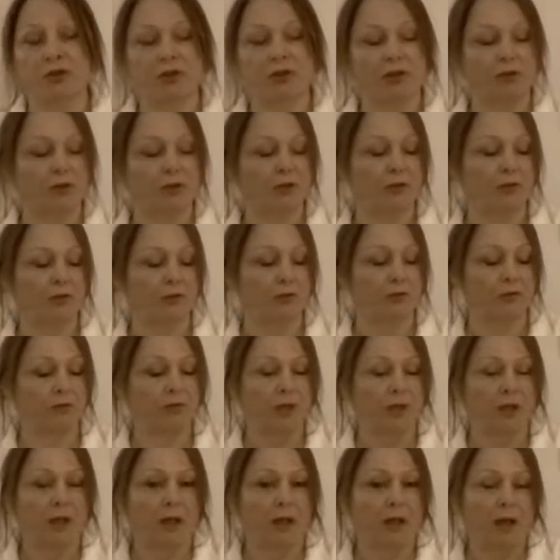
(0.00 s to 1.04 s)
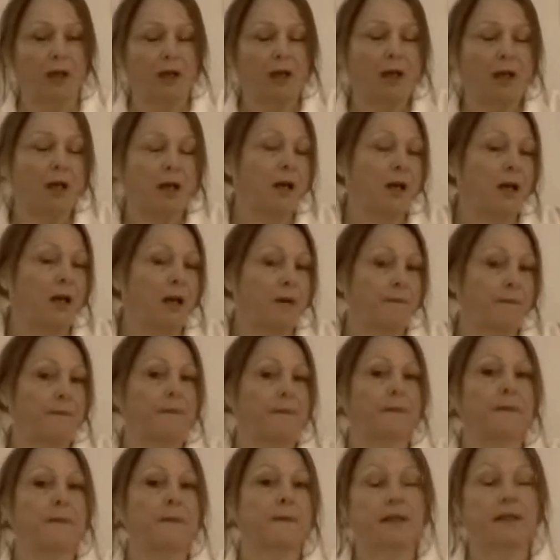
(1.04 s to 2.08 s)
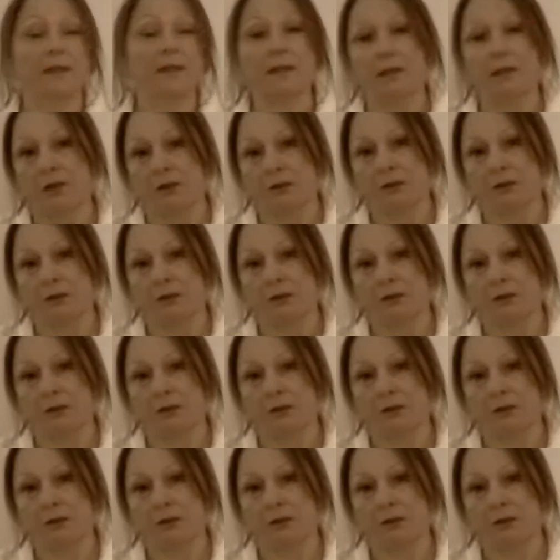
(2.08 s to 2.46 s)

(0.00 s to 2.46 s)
to the ego.